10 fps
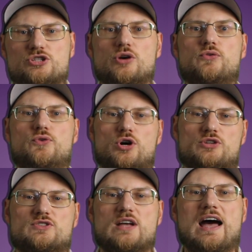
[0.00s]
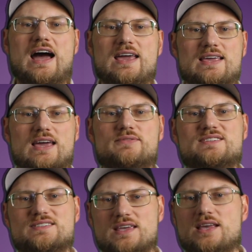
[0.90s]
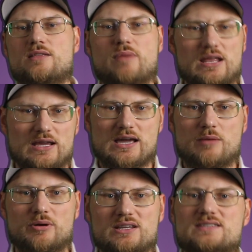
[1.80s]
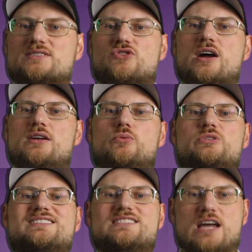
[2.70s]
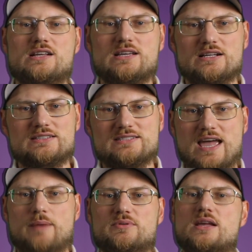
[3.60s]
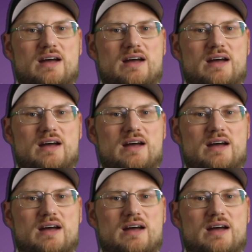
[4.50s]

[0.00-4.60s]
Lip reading: So folks, I have seen many companies struggle with technical debt,